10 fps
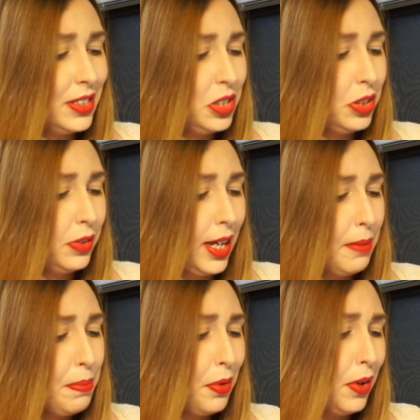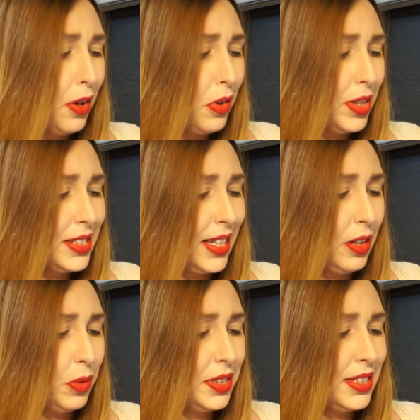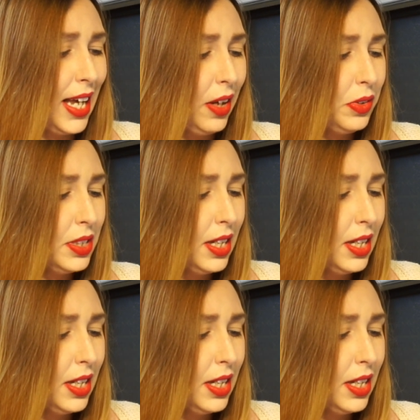to a pro because then it will sound